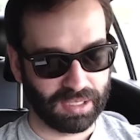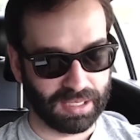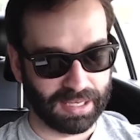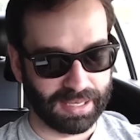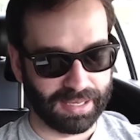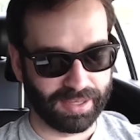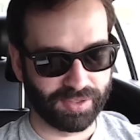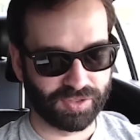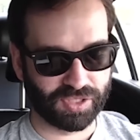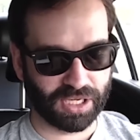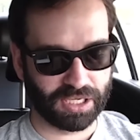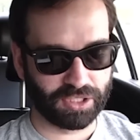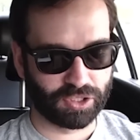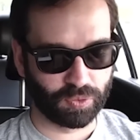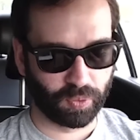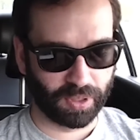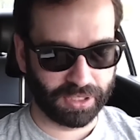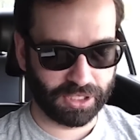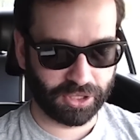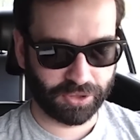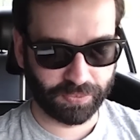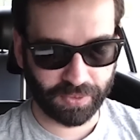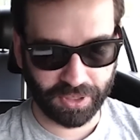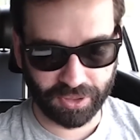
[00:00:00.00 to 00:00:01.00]
As a
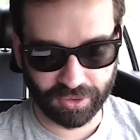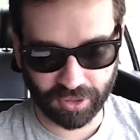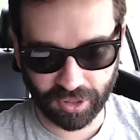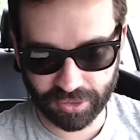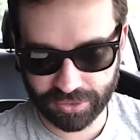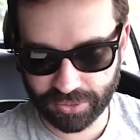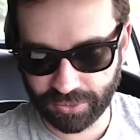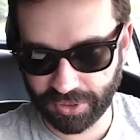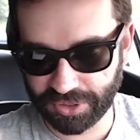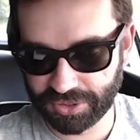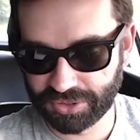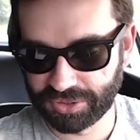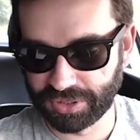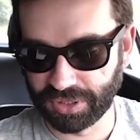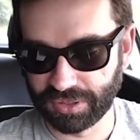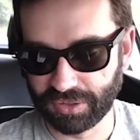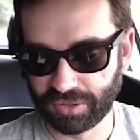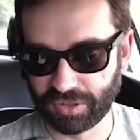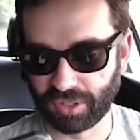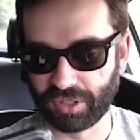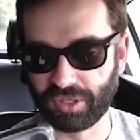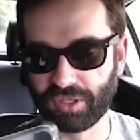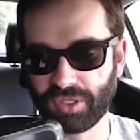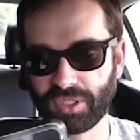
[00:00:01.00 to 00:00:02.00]
23 year old
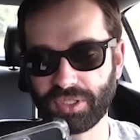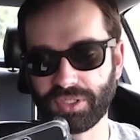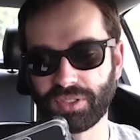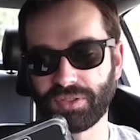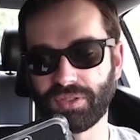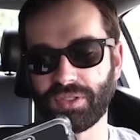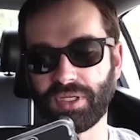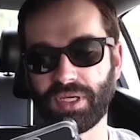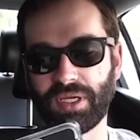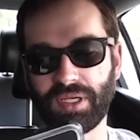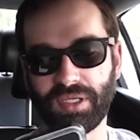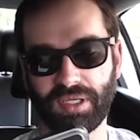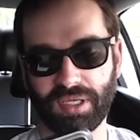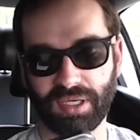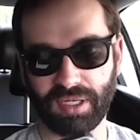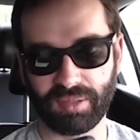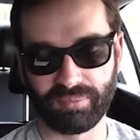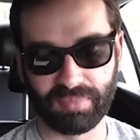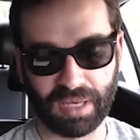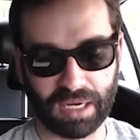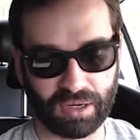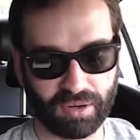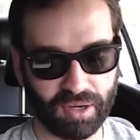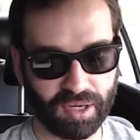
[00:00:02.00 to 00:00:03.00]
Christian girl, uh,
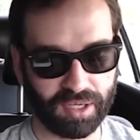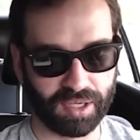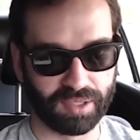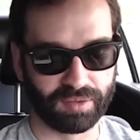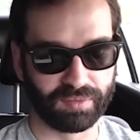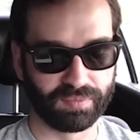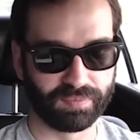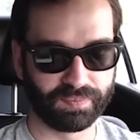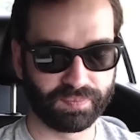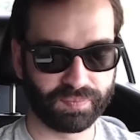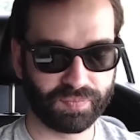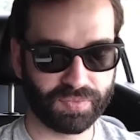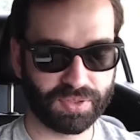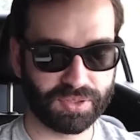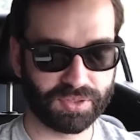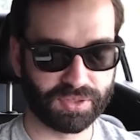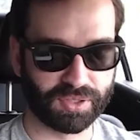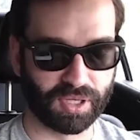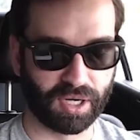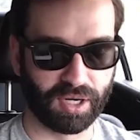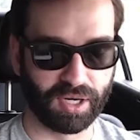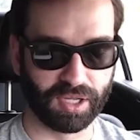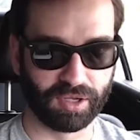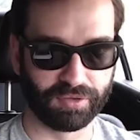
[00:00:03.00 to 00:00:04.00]
getting married and
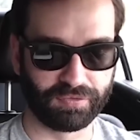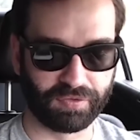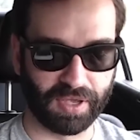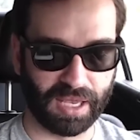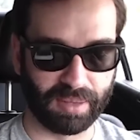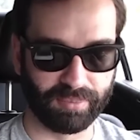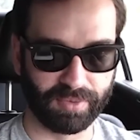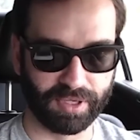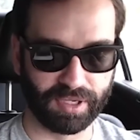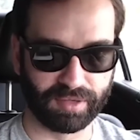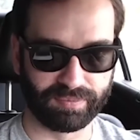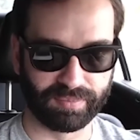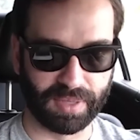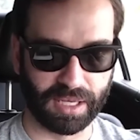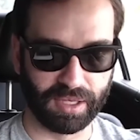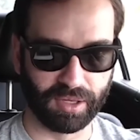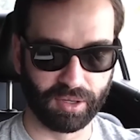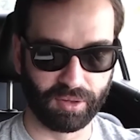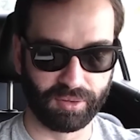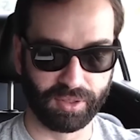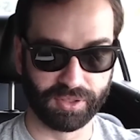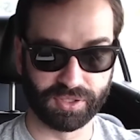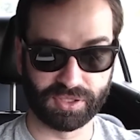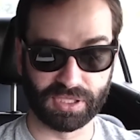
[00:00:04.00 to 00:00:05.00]
starting a family of my
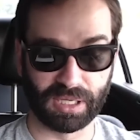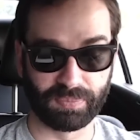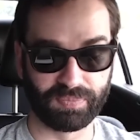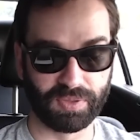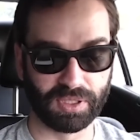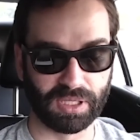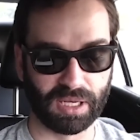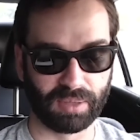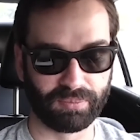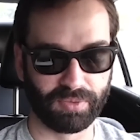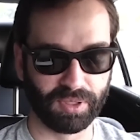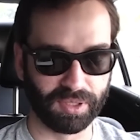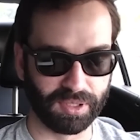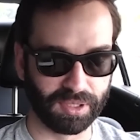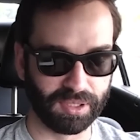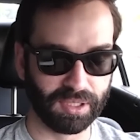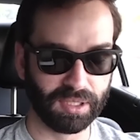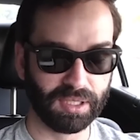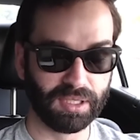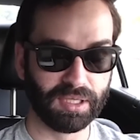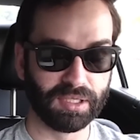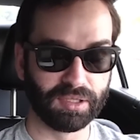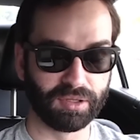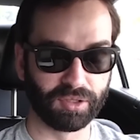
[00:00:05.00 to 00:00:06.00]
own is something I'm
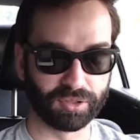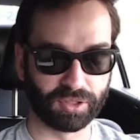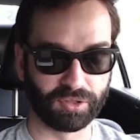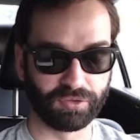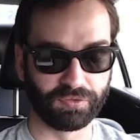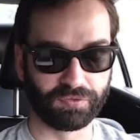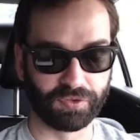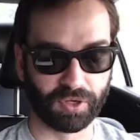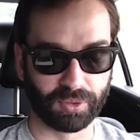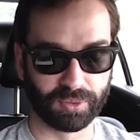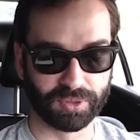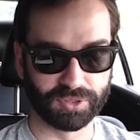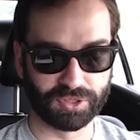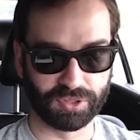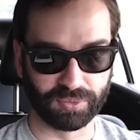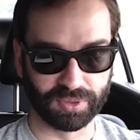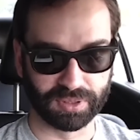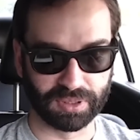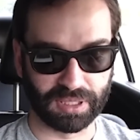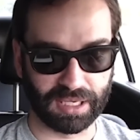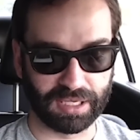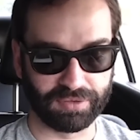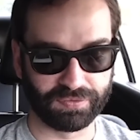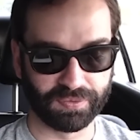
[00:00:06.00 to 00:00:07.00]
really looking forward to
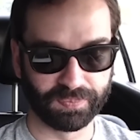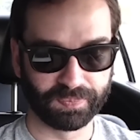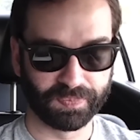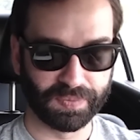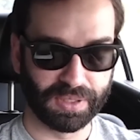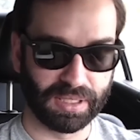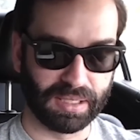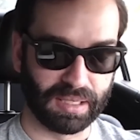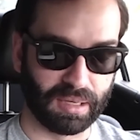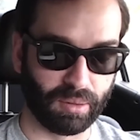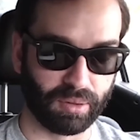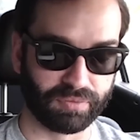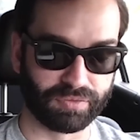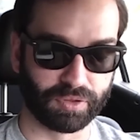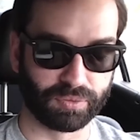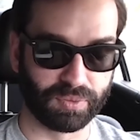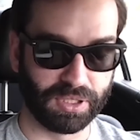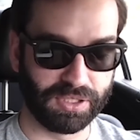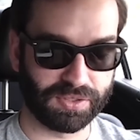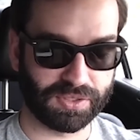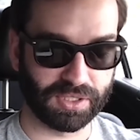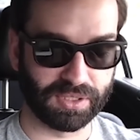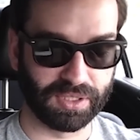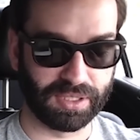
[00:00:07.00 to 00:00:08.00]
in life. However,
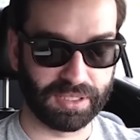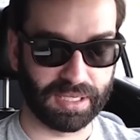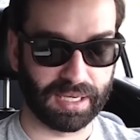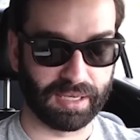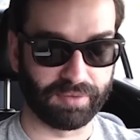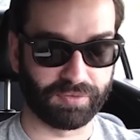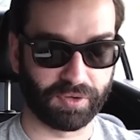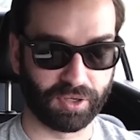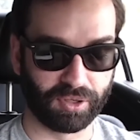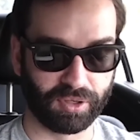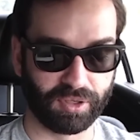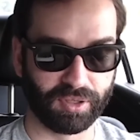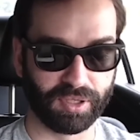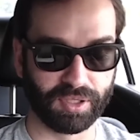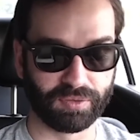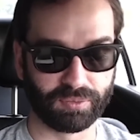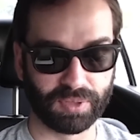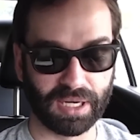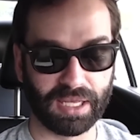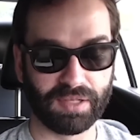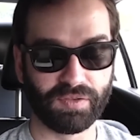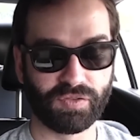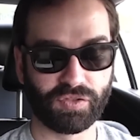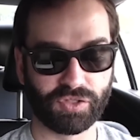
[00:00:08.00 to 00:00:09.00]
recently I've heard and
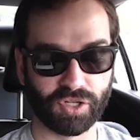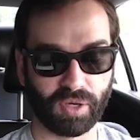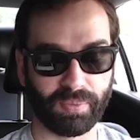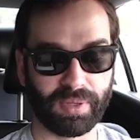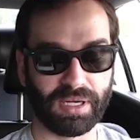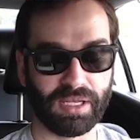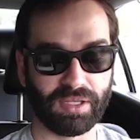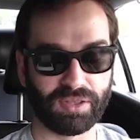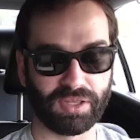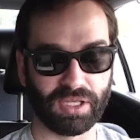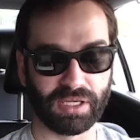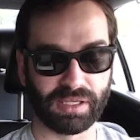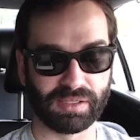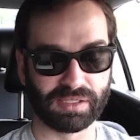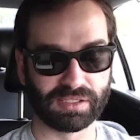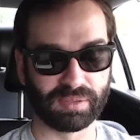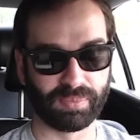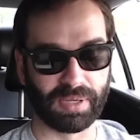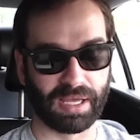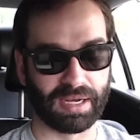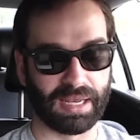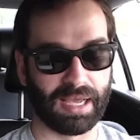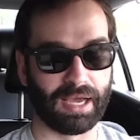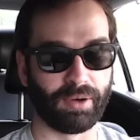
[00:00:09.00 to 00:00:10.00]
read so many things
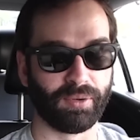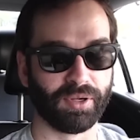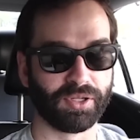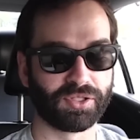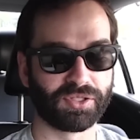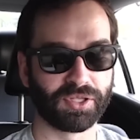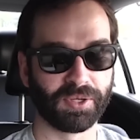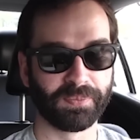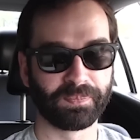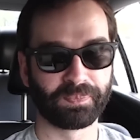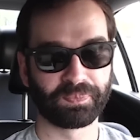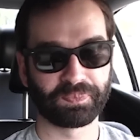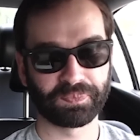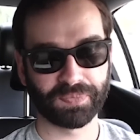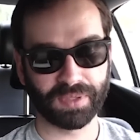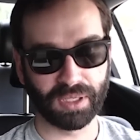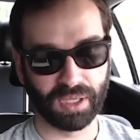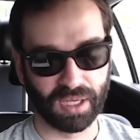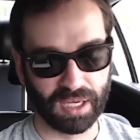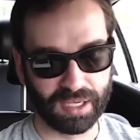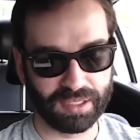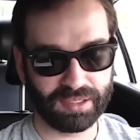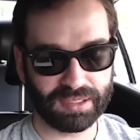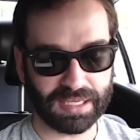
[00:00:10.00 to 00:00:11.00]
about how it's
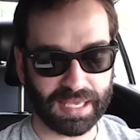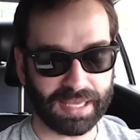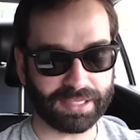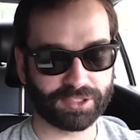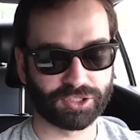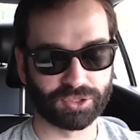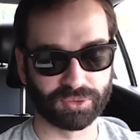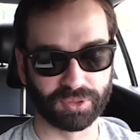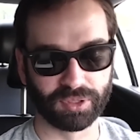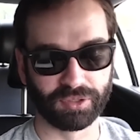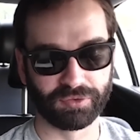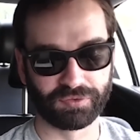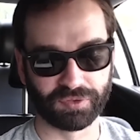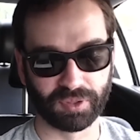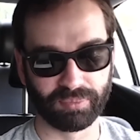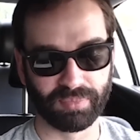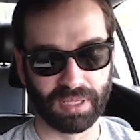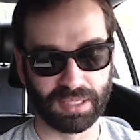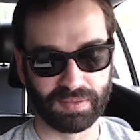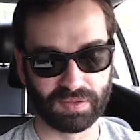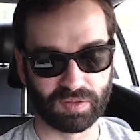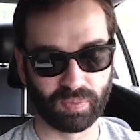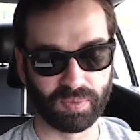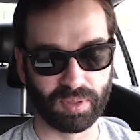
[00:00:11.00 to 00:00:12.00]
unnatural for
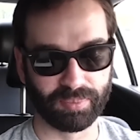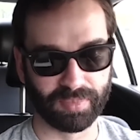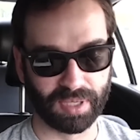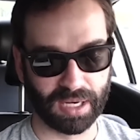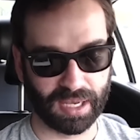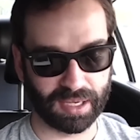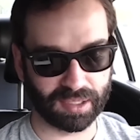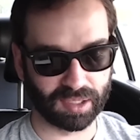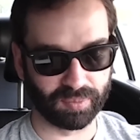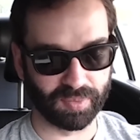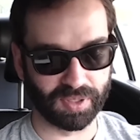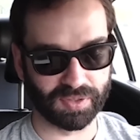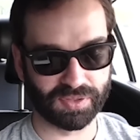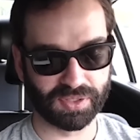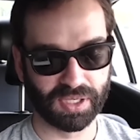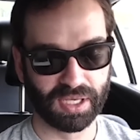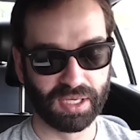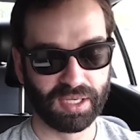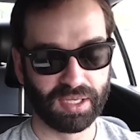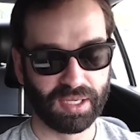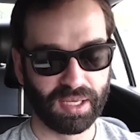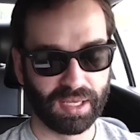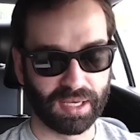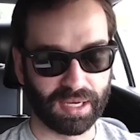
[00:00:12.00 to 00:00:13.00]
men to be monogamous
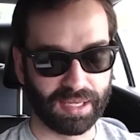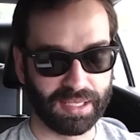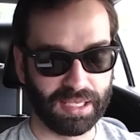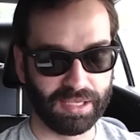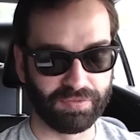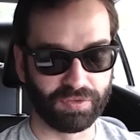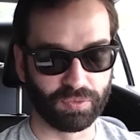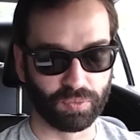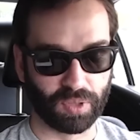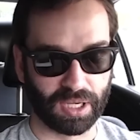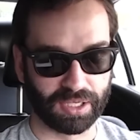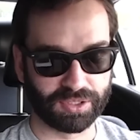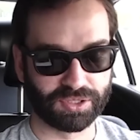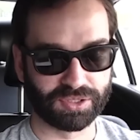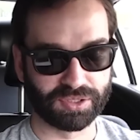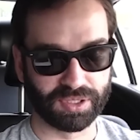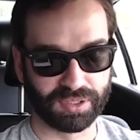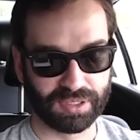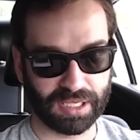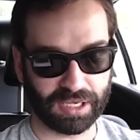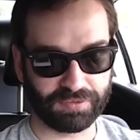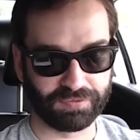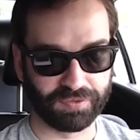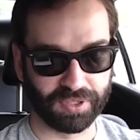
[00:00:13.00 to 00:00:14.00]
I even watched
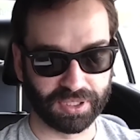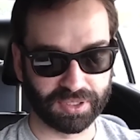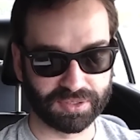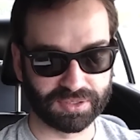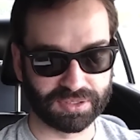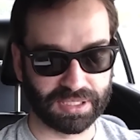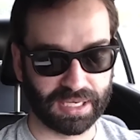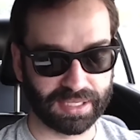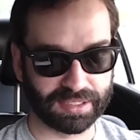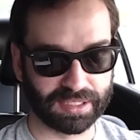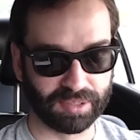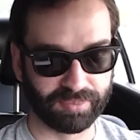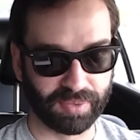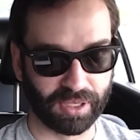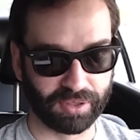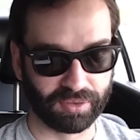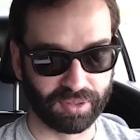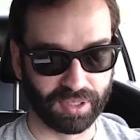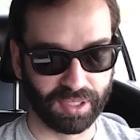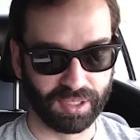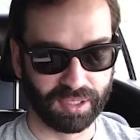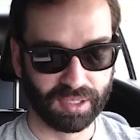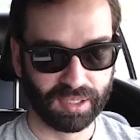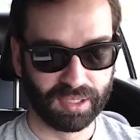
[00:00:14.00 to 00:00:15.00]
a Netflix
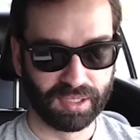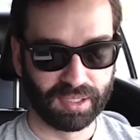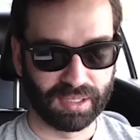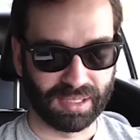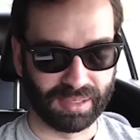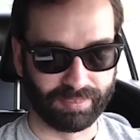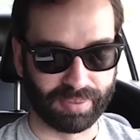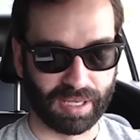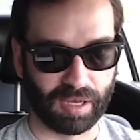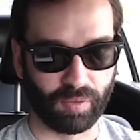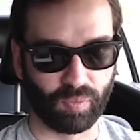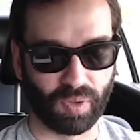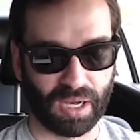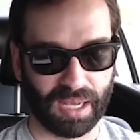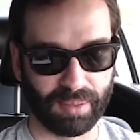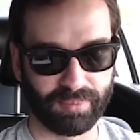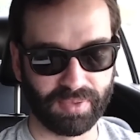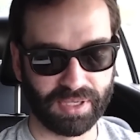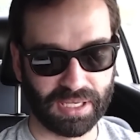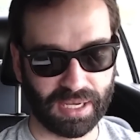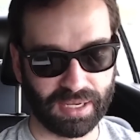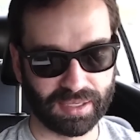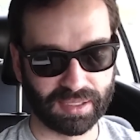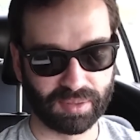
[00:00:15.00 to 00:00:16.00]
documentary about why
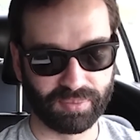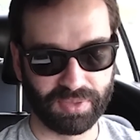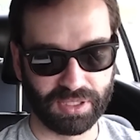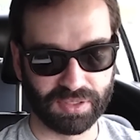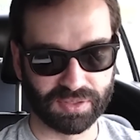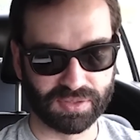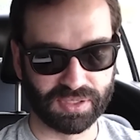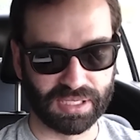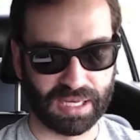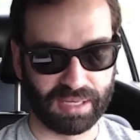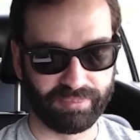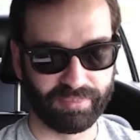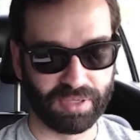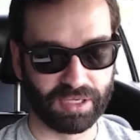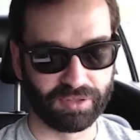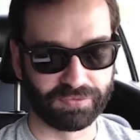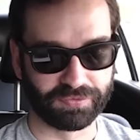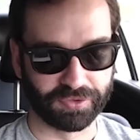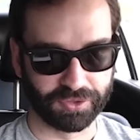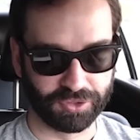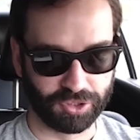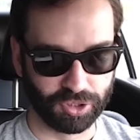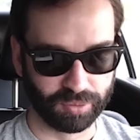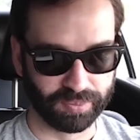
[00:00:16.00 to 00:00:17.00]
monogamy is not
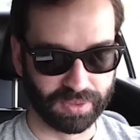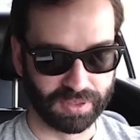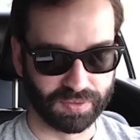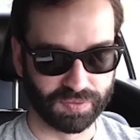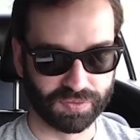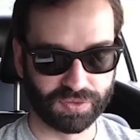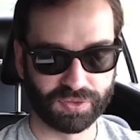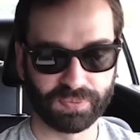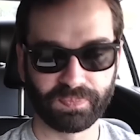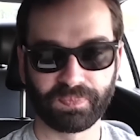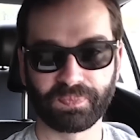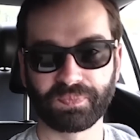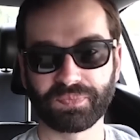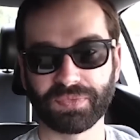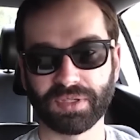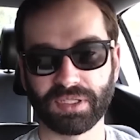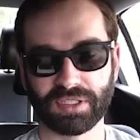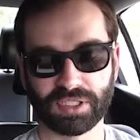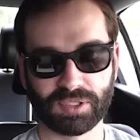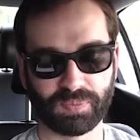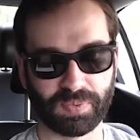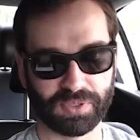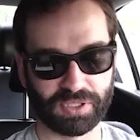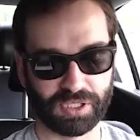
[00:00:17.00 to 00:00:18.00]
meant for humans,
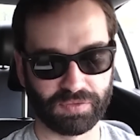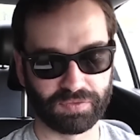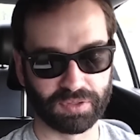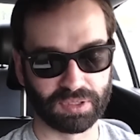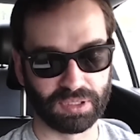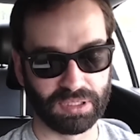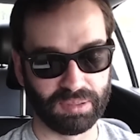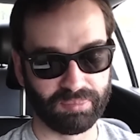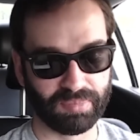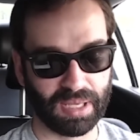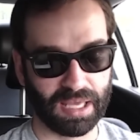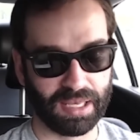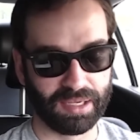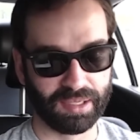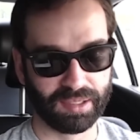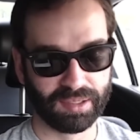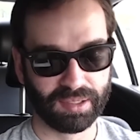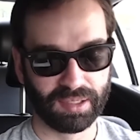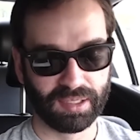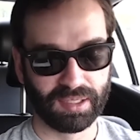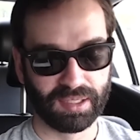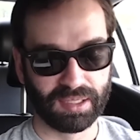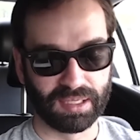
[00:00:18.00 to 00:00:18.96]
specifically men.